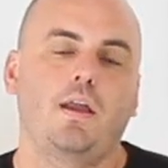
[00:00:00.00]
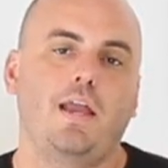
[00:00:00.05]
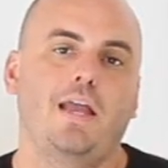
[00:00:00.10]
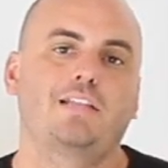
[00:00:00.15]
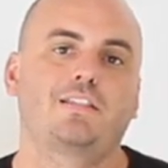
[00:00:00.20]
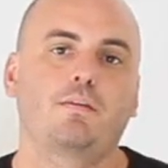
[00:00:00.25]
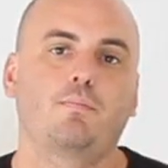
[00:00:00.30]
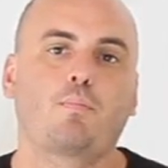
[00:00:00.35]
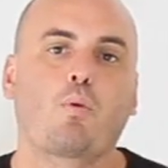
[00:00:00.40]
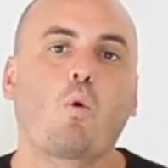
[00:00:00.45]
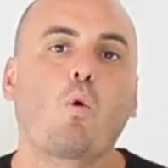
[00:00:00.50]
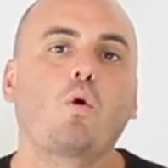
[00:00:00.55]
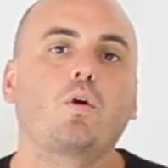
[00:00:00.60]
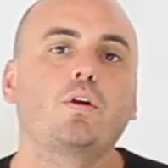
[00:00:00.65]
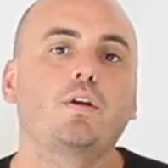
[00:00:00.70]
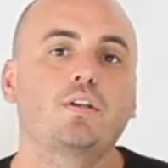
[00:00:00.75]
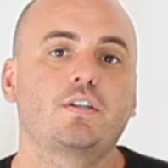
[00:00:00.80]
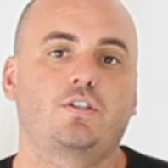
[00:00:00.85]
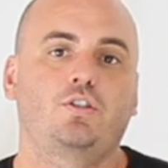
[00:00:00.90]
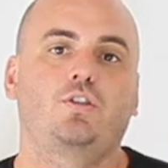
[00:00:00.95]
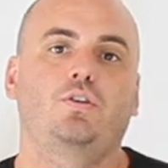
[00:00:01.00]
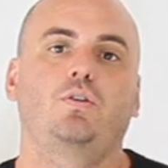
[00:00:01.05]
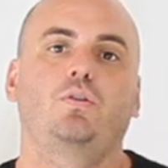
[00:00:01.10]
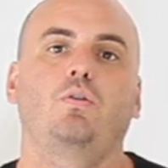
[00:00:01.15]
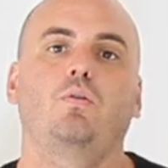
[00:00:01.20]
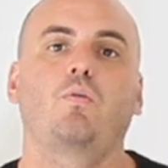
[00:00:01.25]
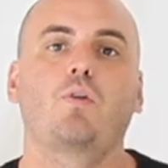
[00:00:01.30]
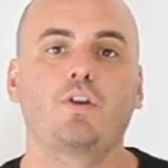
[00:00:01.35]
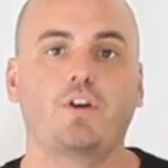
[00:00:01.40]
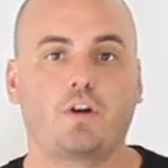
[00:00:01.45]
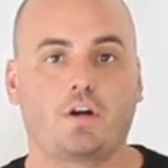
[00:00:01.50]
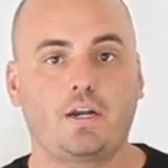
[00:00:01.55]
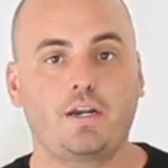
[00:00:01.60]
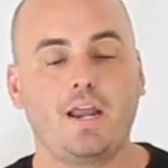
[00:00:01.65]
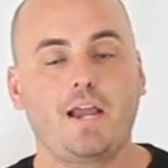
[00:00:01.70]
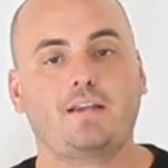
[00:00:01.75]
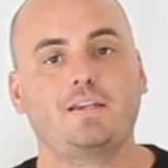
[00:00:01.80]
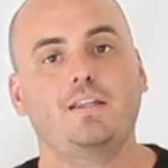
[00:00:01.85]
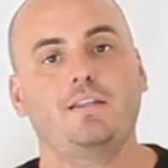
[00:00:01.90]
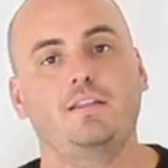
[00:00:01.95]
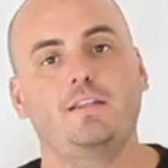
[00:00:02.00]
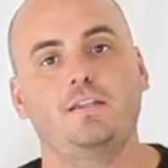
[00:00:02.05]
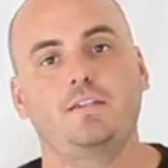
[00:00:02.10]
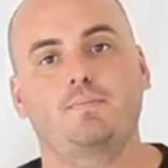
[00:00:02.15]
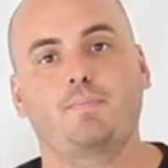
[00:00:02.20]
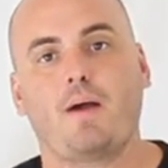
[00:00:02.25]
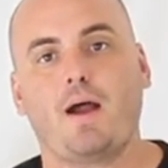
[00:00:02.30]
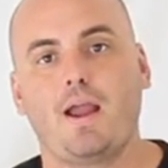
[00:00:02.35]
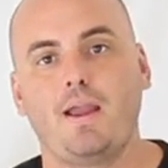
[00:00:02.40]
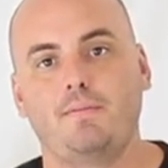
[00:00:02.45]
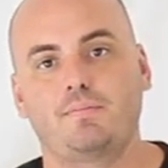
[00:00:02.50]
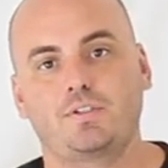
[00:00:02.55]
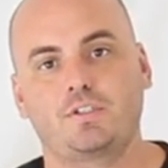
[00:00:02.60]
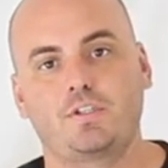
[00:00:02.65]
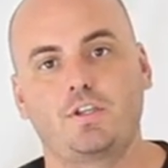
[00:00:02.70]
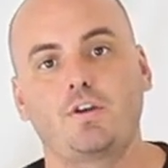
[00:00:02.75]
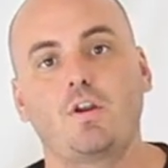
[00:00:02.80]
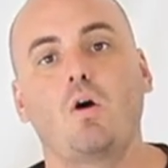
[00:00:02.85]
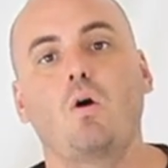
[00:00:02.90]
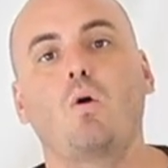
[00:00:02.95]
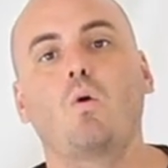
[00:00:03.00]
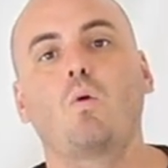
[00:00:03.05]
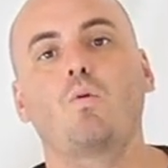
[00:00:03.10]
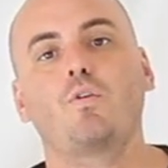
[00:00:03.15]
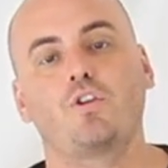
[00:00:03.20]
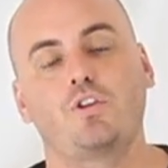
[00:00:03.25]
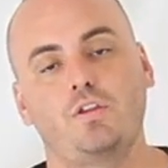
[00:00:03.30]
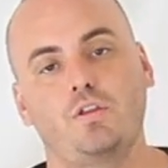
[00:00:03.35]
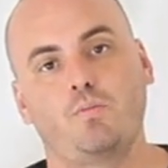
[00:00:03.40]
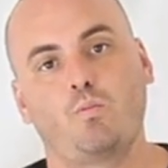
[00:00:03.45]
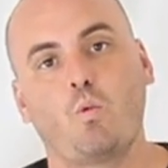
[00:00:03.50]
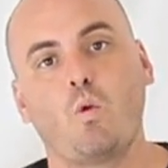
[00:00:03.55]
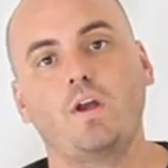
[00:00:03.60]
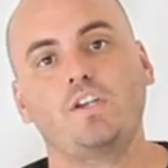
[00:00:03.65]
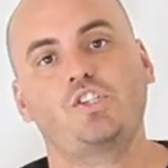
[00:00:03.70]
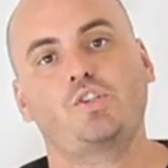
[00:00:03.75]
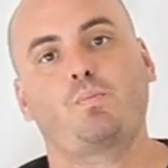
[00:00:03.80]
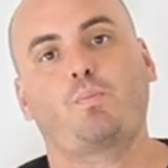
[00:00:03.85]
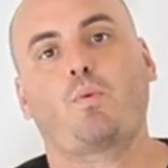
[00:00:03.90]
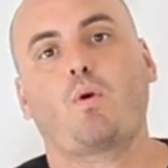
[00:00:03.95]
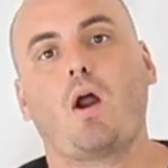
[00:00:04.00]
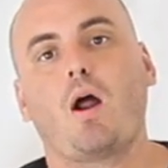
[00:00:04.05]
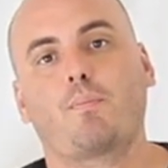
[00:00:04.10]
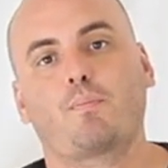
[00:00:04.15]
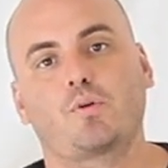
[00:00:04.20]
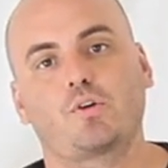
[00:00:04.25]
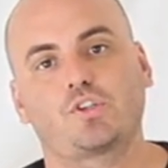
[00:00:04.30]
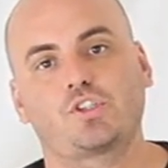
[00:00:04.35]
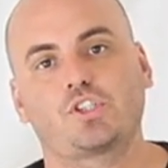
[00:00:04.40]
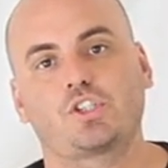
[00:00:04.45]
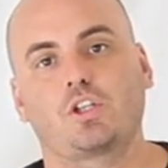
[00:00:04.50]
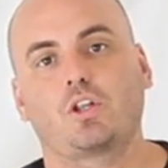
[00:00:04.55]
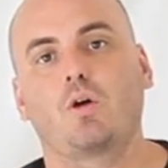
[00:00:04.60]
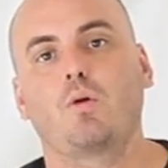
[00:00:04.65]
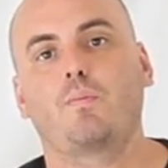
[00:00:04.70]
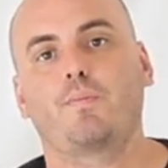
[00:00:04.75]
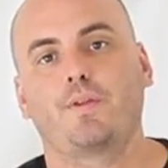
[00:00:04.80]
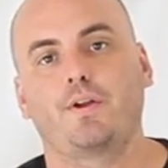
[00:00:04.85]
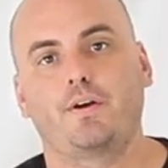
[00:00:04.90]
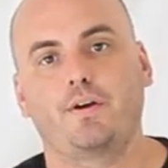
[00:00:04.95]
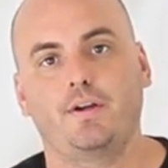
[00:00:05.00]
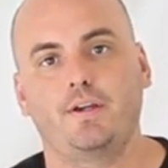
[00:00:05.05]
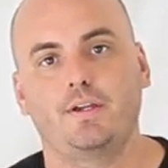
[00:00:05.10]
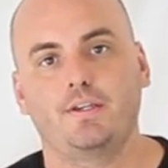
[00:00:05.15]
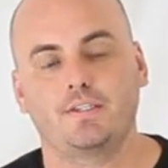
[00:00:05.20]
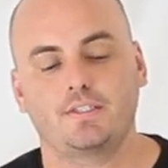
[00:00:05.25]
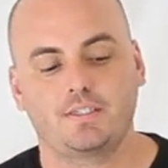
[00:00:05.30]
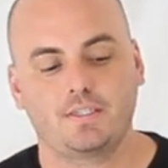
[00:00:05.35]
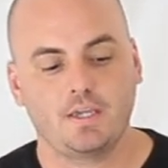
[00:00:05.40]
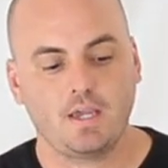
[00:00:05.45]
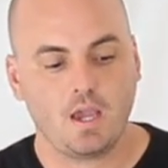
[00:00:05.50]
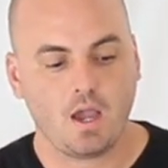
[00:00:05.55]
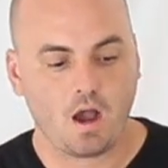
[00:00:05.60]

It's important to, when you're connecting these pipes, to know which proper slope there is.